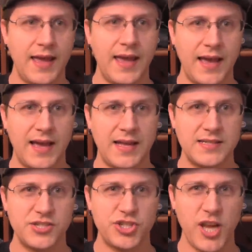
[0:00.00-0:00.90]

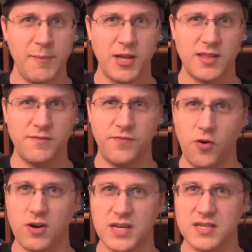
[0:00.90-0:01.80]
and shame on them
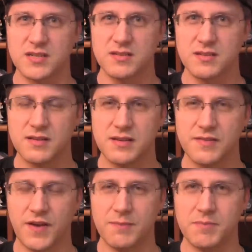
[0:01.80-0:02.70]
for it,
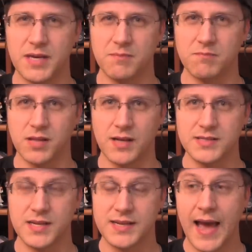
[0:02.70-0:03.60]
if I'm being blunt.